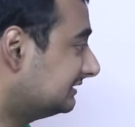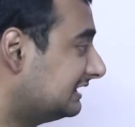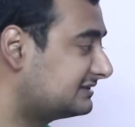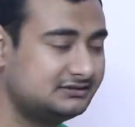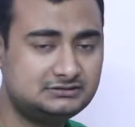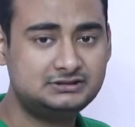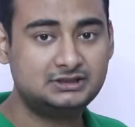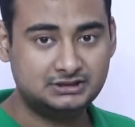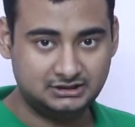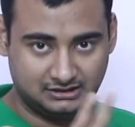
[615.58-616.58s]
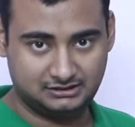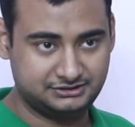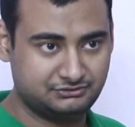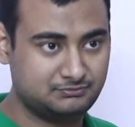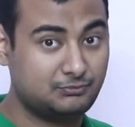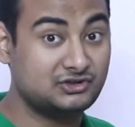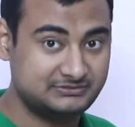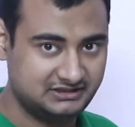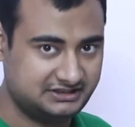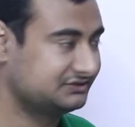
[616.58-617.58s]
that's the uh, you know
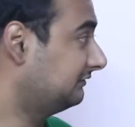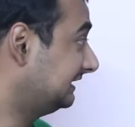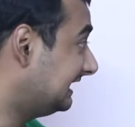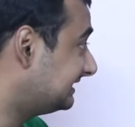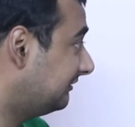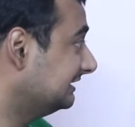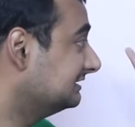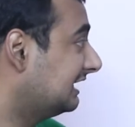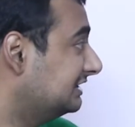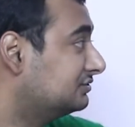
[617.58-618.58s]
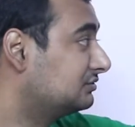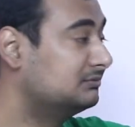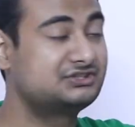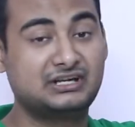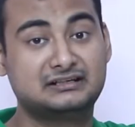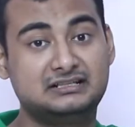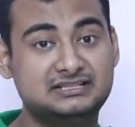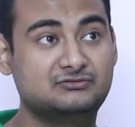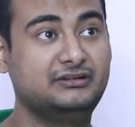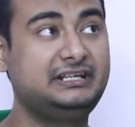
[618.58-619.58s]
possibilities of that that's why this isochronous channel
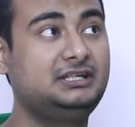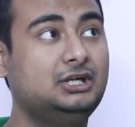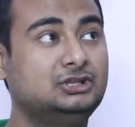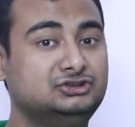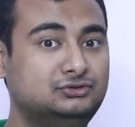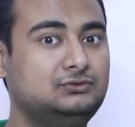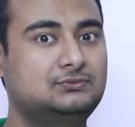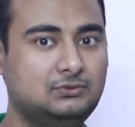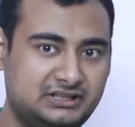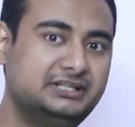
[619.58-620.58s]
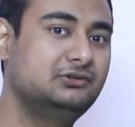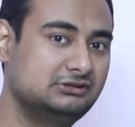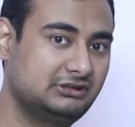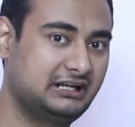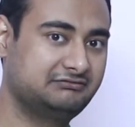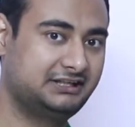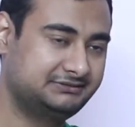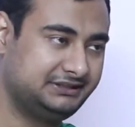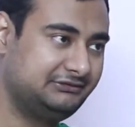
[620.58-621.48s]
is very useful in day-to-day life like